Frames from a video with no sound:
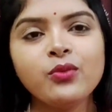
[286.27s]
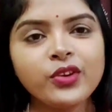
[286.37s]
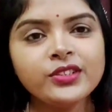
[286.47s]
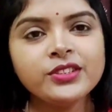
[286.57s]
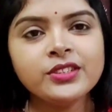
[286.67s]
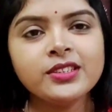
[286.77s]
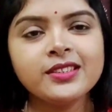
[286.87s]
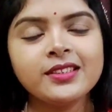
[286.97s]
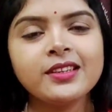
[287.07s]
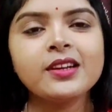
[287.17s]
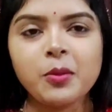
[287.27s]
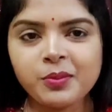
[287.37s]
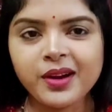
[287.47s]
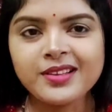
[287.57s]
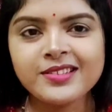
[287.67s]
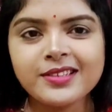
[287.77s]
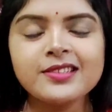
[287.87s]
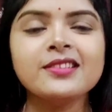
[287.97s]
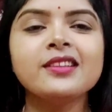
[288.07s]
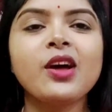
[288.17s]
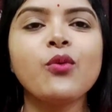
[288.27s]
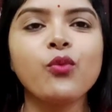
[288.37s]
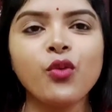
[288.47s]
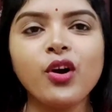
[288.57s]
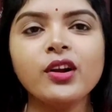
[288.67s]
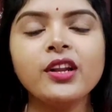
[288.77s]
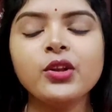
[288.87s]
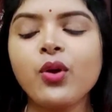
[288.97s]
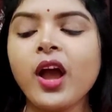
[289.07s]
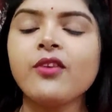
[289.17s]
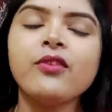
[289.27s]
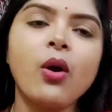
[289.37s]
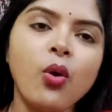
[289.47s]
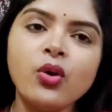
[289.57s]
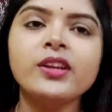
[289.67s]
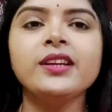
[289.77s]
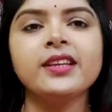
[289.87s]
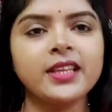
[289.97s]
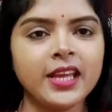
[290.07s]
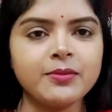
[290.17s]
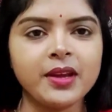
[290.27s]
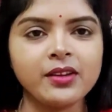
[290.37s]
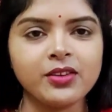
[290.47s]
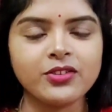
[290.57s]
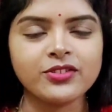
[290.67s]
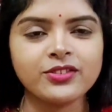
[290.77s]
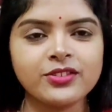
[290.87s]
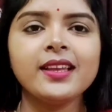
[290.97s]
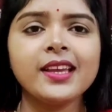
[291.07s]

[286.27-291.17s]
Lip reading: which comprises the word you have already came across.